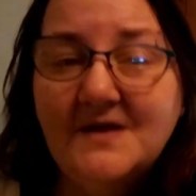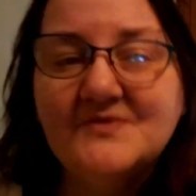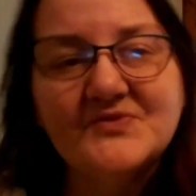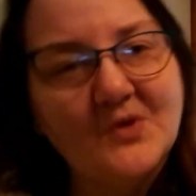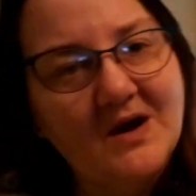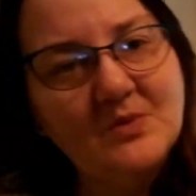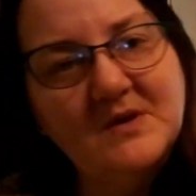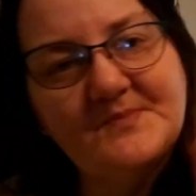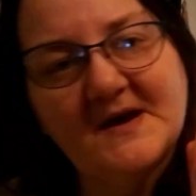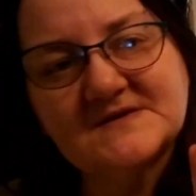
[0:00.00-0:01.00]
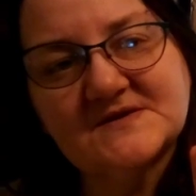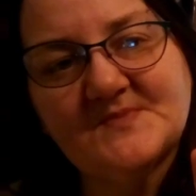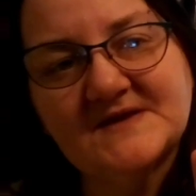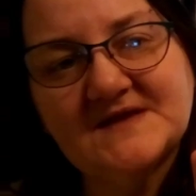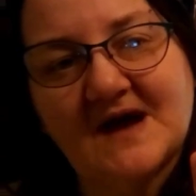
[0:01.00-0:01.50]
So I went back to
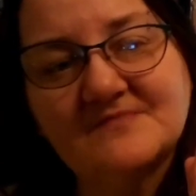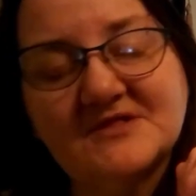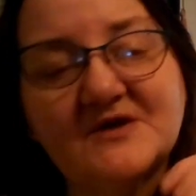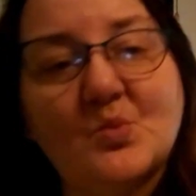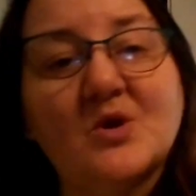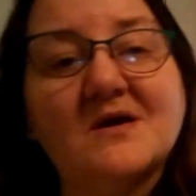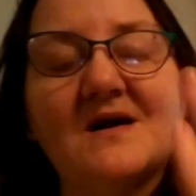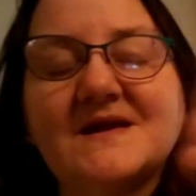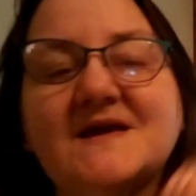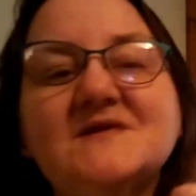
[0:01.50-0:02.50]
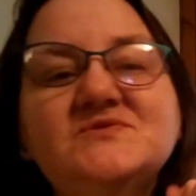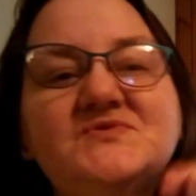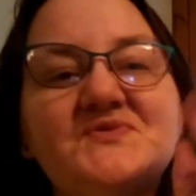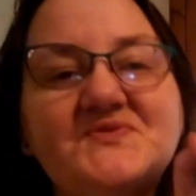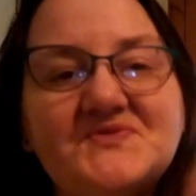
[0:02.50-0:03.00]
my tablet where I can
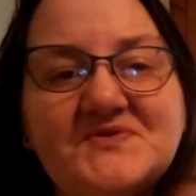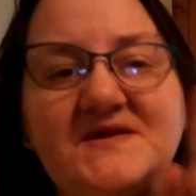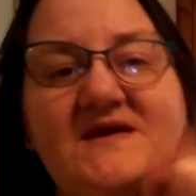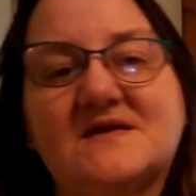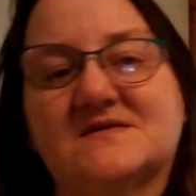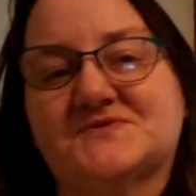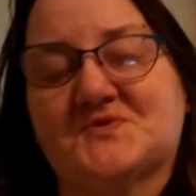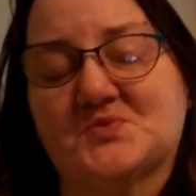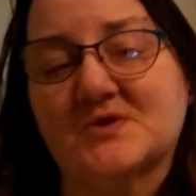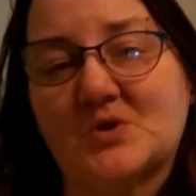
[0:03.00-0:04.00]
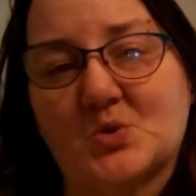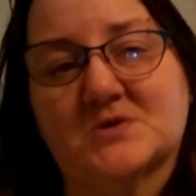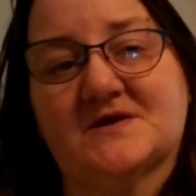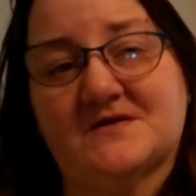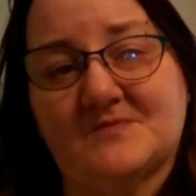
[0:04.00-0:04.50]
see it's
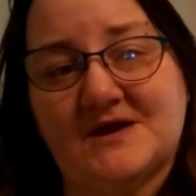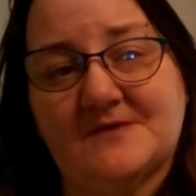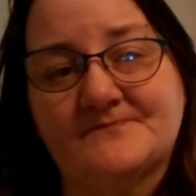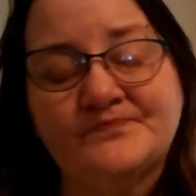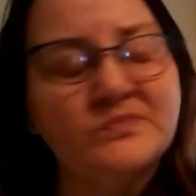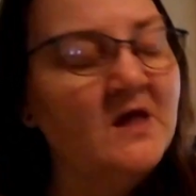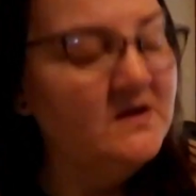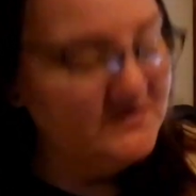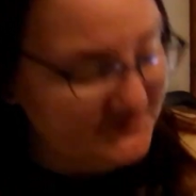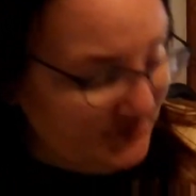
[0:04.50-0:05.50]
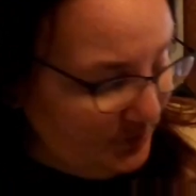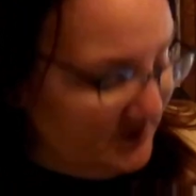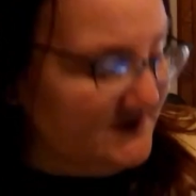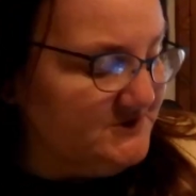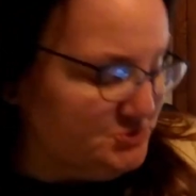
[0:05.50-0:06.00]
recording me. So we're
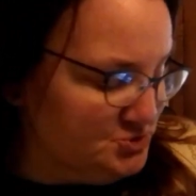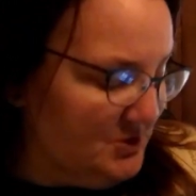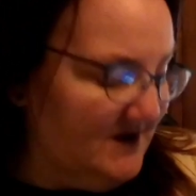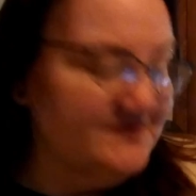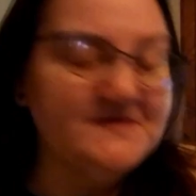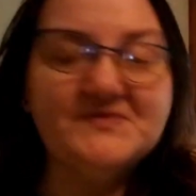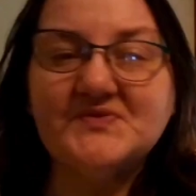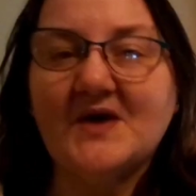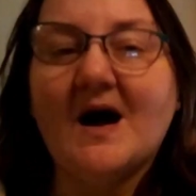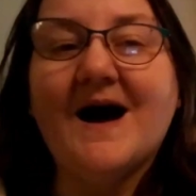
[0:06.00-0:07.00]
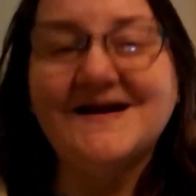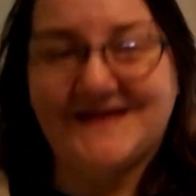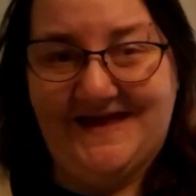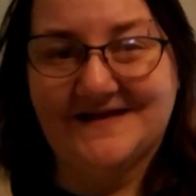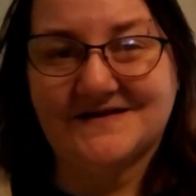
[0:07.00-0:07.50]
going to try this
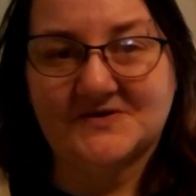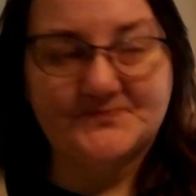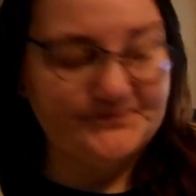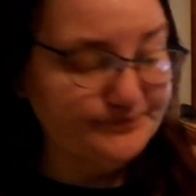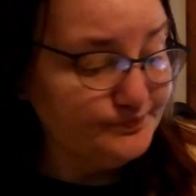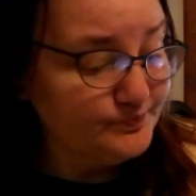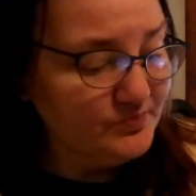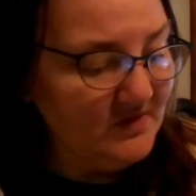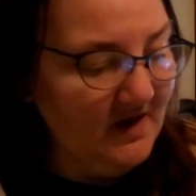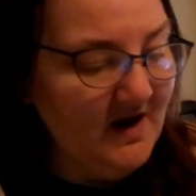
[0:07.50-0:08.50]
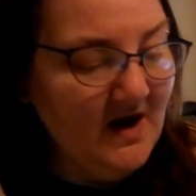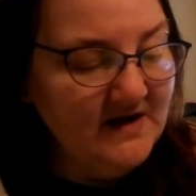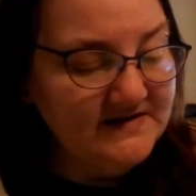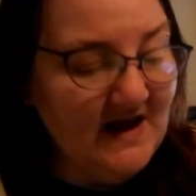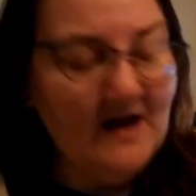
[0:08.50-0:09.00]
again.
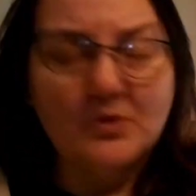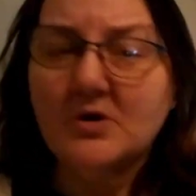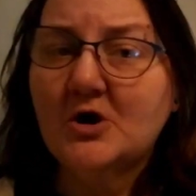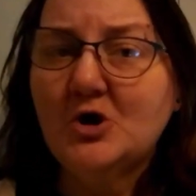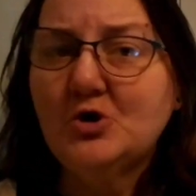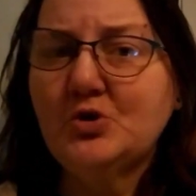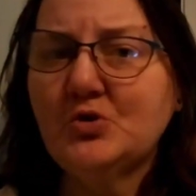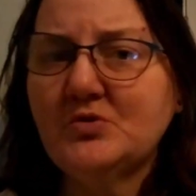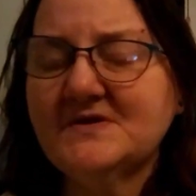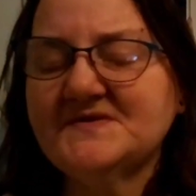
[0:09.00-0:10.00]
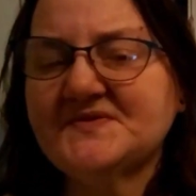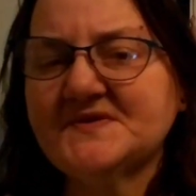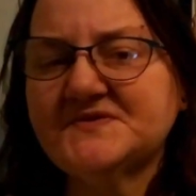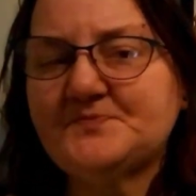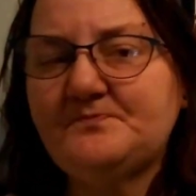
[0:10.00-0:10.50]
Now, who is
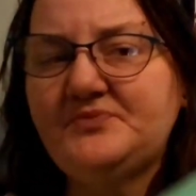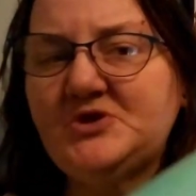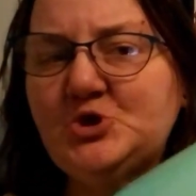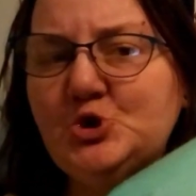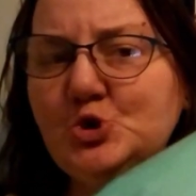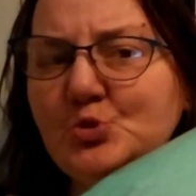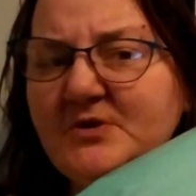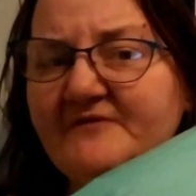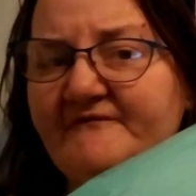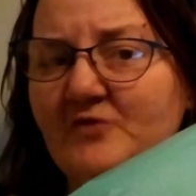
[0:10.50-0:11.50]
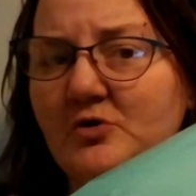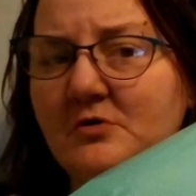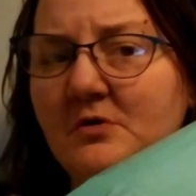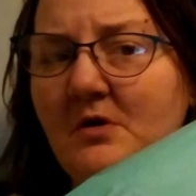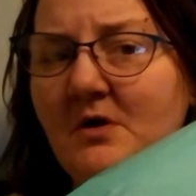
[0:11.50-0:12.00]
this beautiful